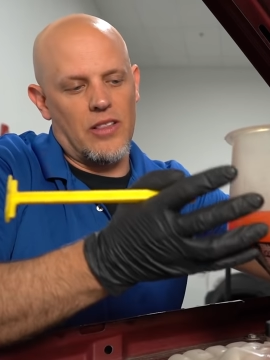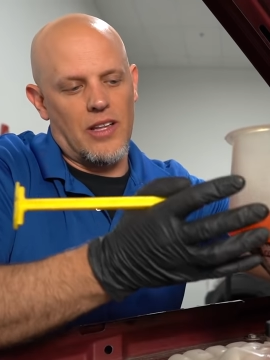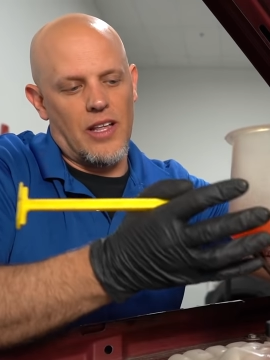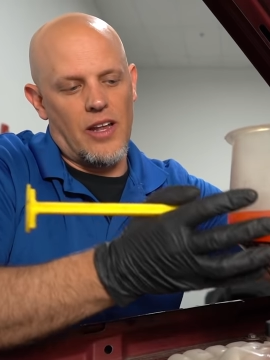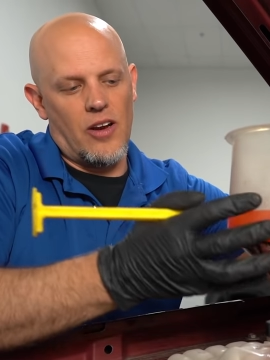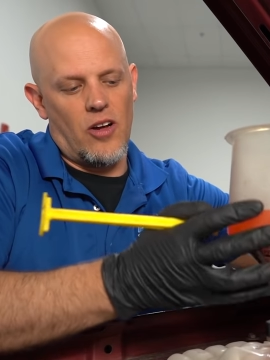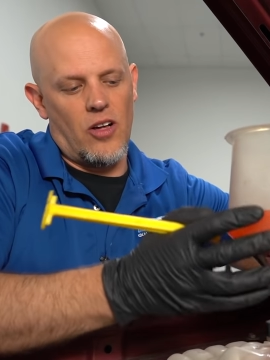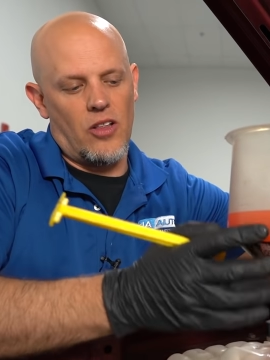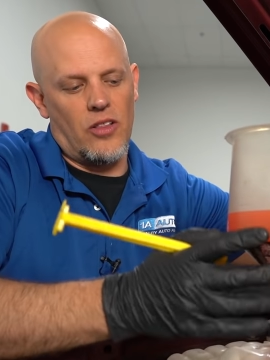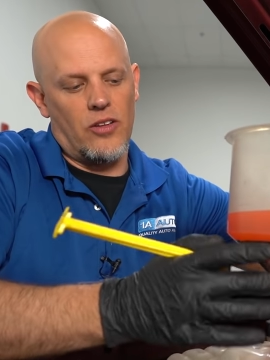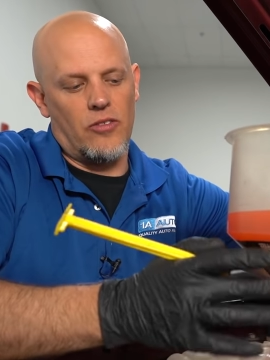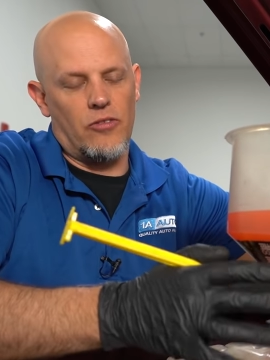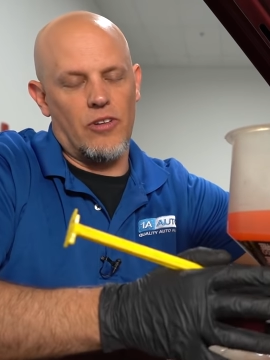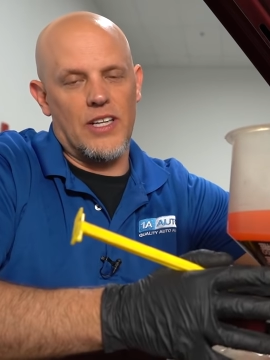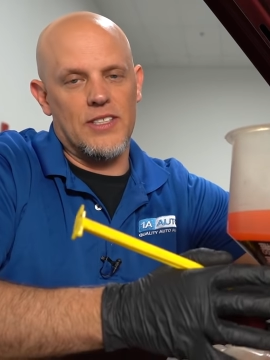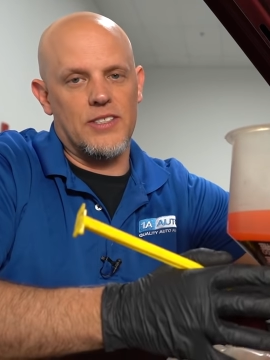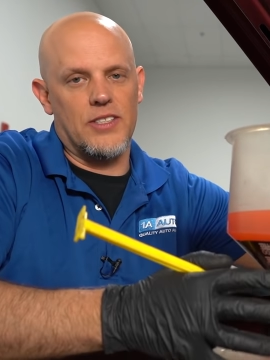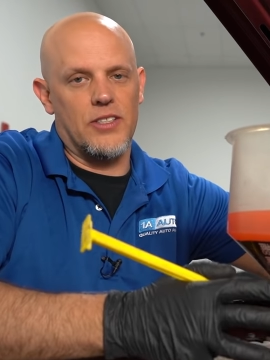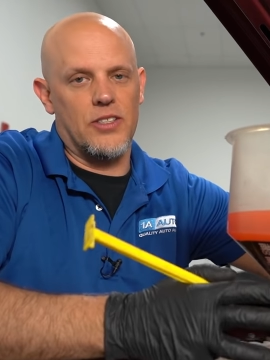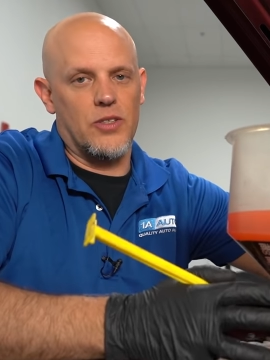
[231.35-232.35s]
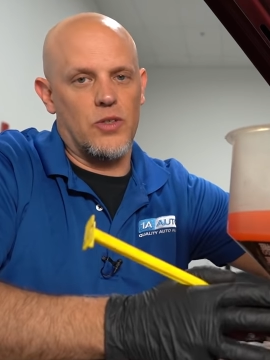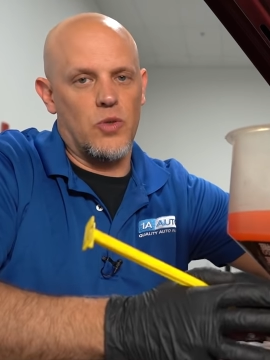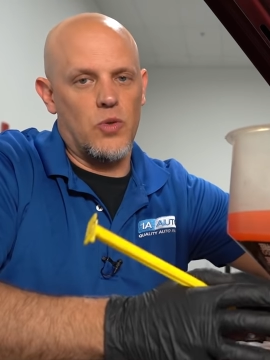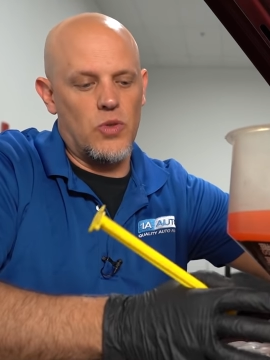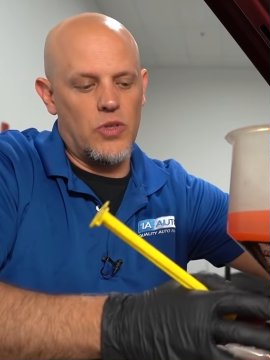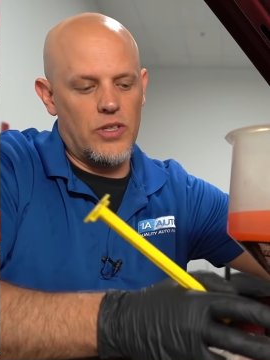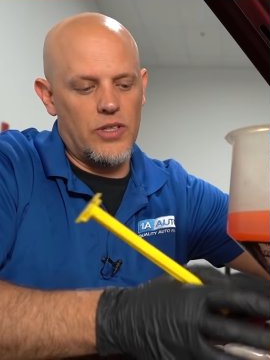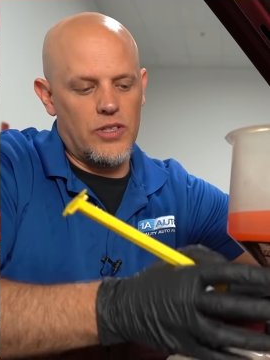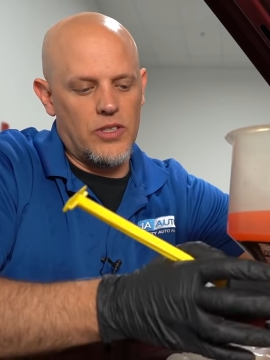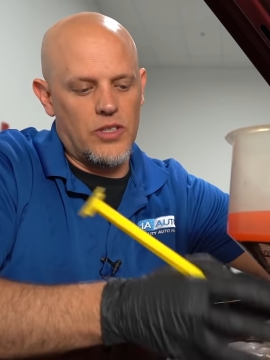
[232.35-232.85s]
Let all the rest of the
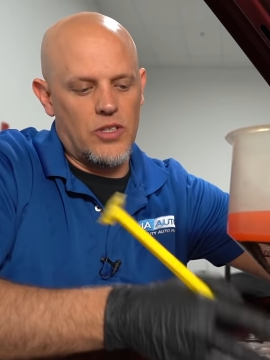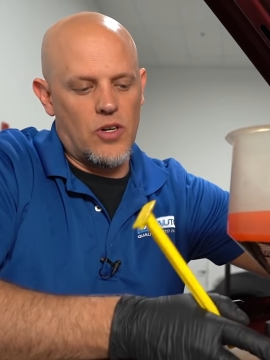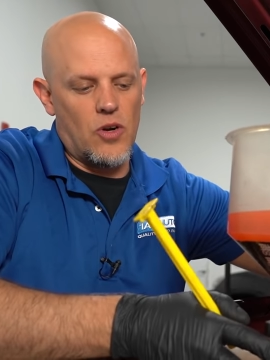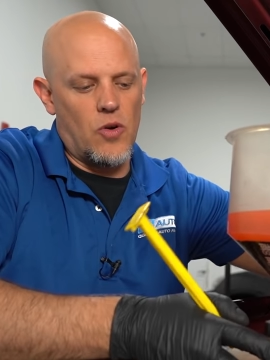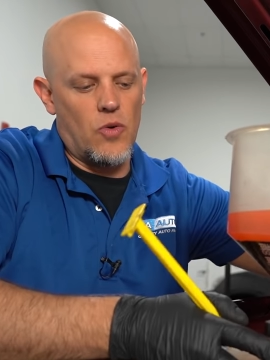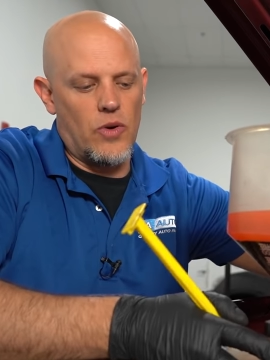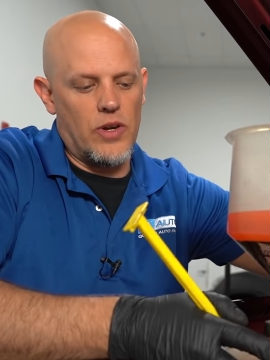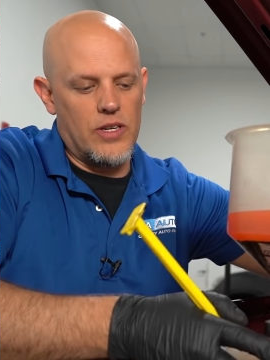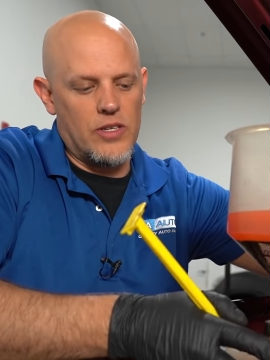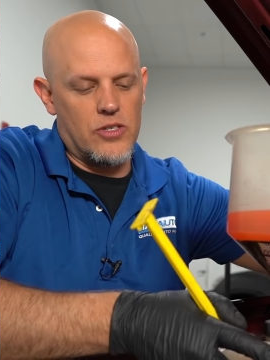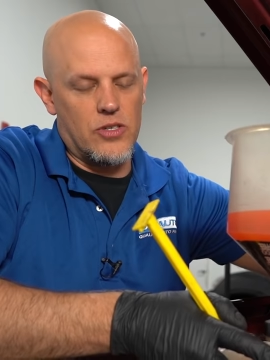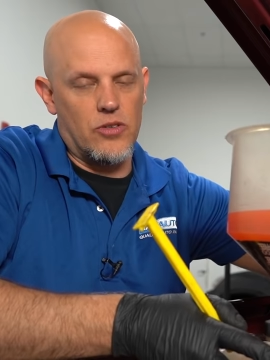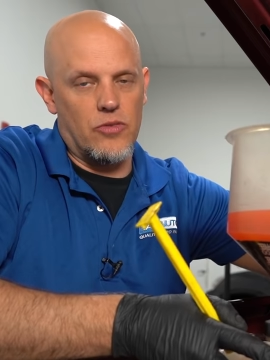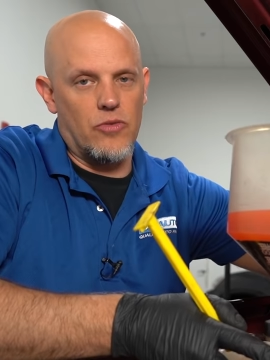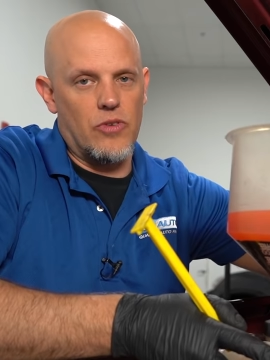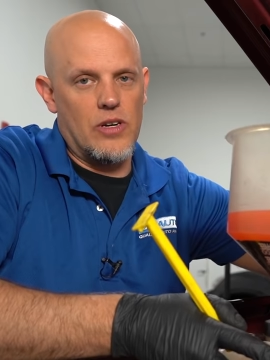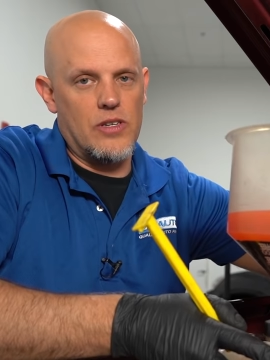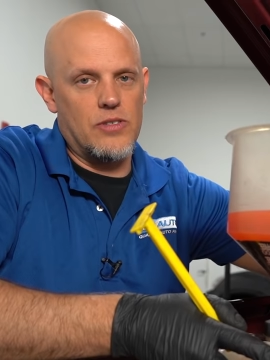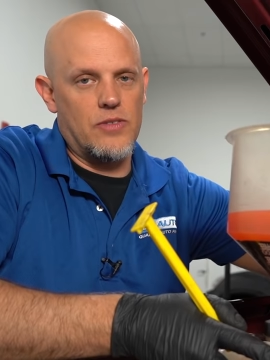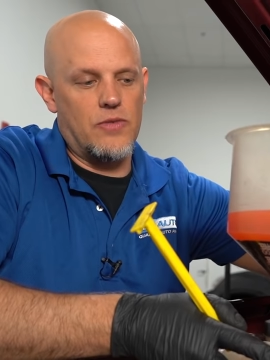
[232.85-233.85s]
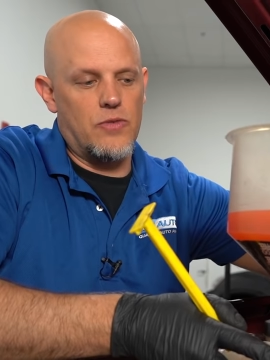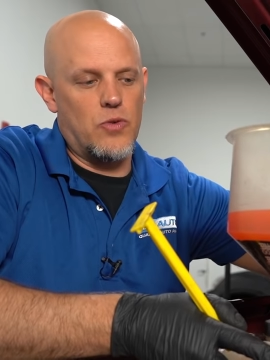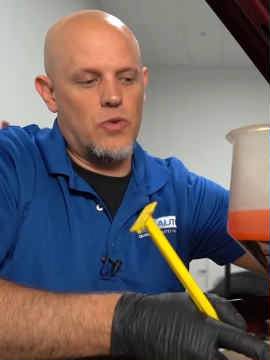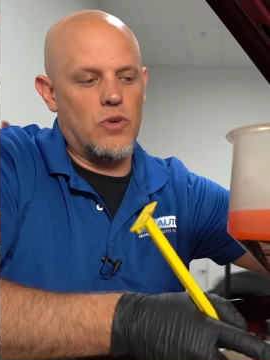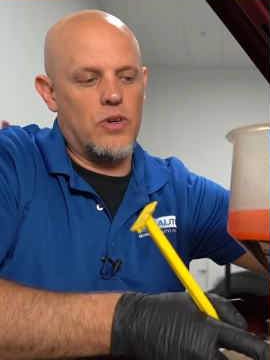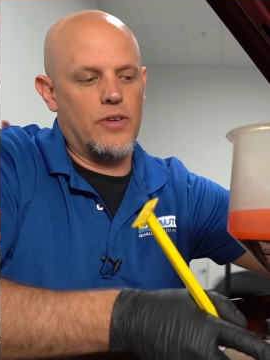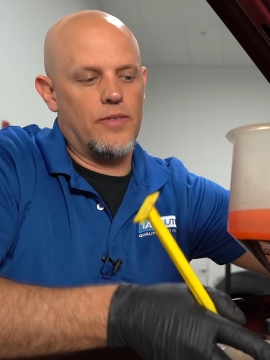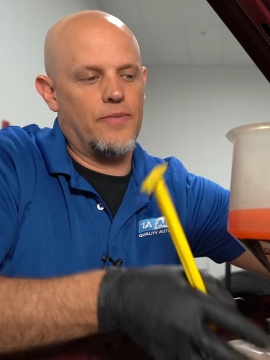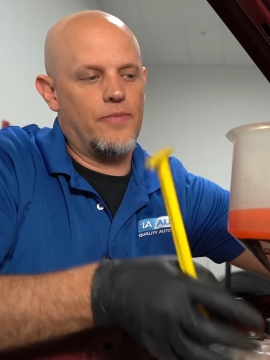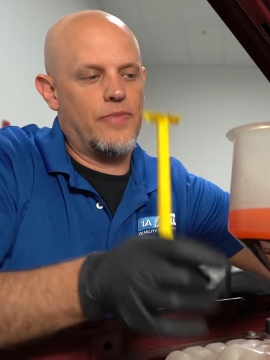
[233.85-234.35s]
coolant go into the
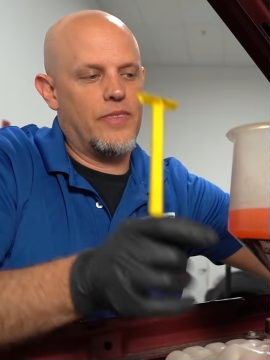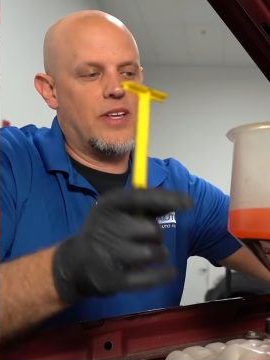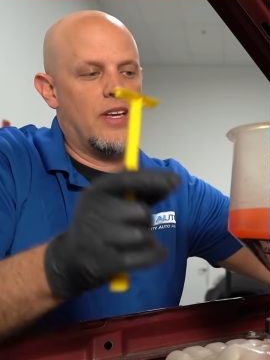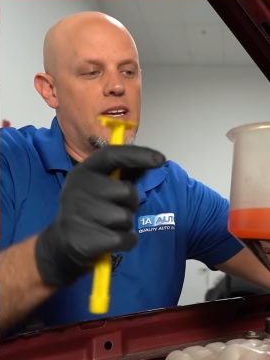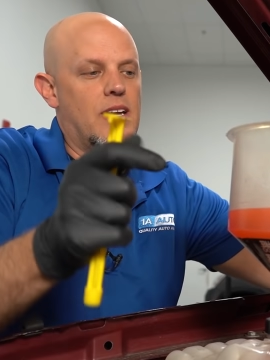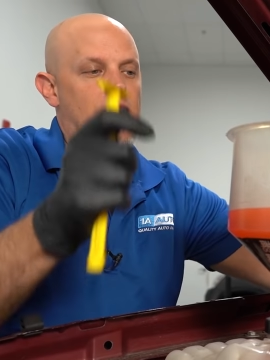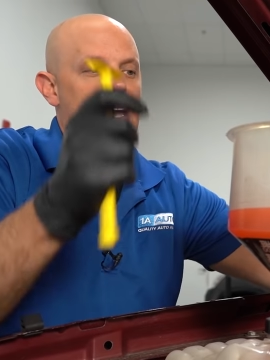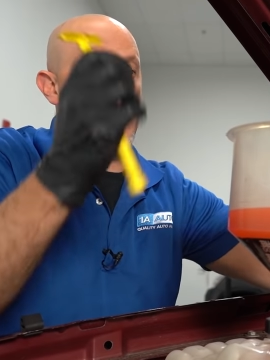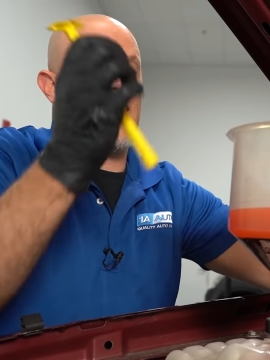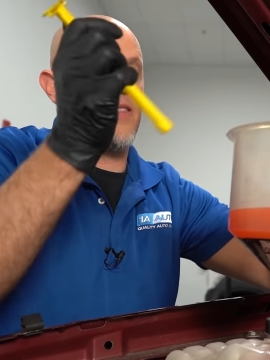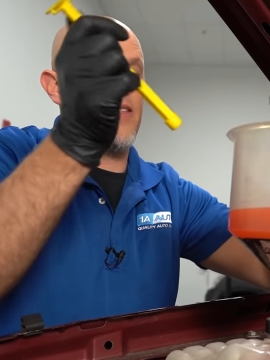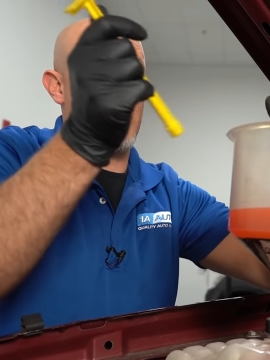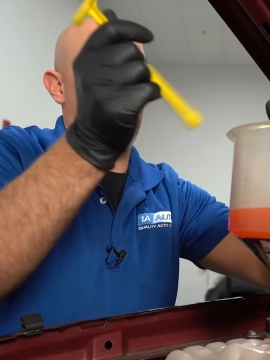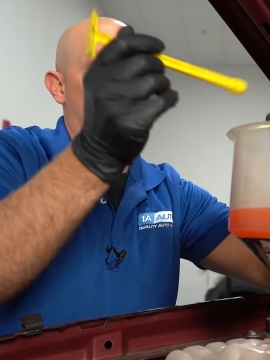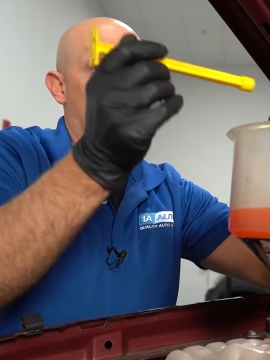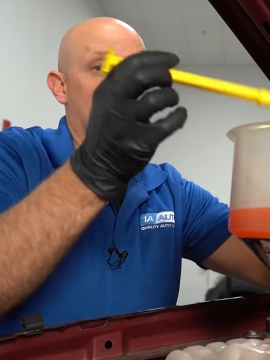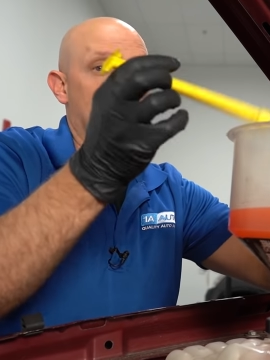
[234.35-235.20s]
reservoir. And then